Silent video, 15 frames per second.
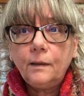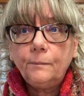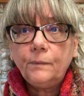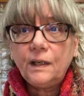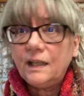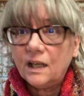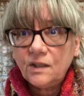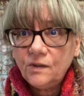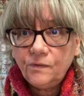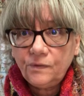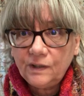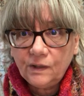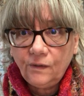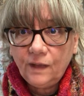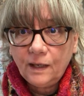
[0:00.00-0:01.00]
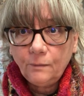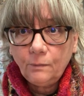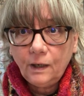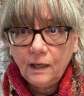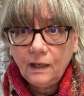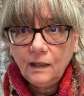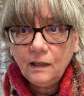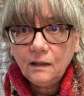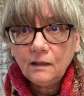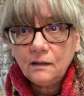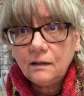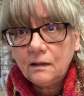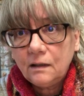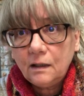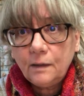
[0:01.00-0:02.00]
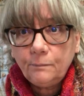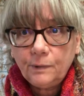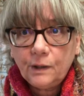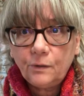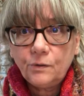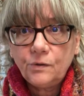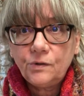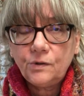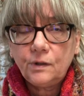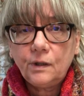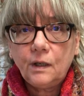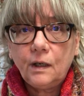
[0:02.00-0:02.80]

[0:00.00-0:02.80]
It doesn't feel that way because